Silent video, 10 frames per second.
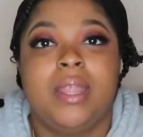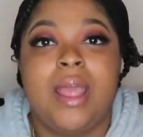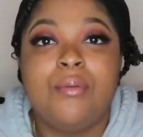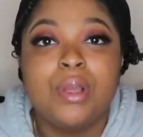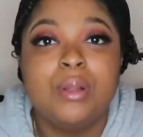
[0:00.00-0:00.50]

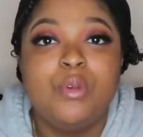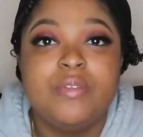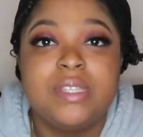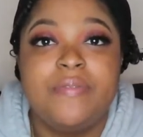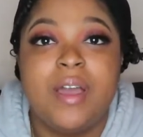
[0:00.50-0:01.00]
now we're going to
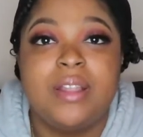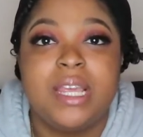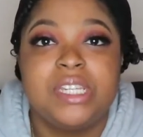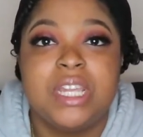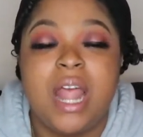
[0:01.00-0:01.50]
move into
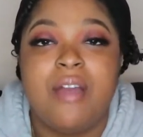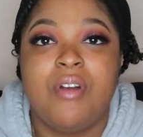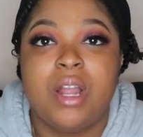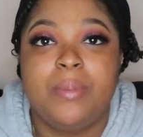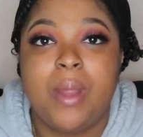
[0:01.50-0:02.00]
foundation. I've
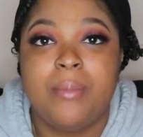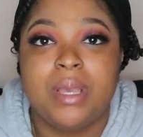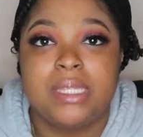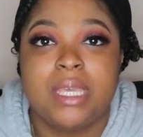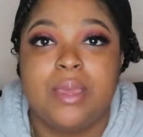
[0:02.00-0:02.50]
already primed
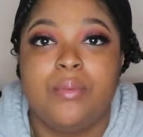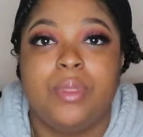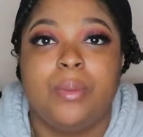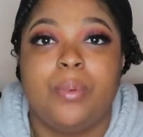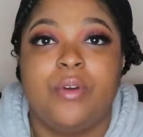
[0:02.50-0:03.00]
my skin
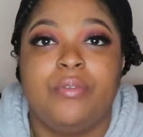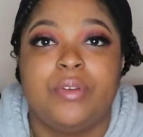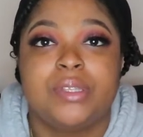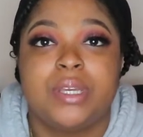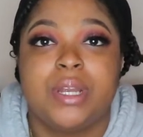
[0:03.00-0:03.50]
with the Pro
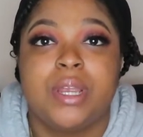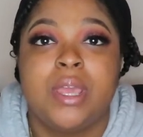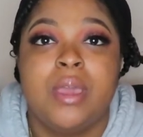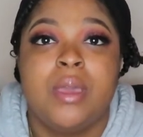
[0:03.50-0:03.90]
Filter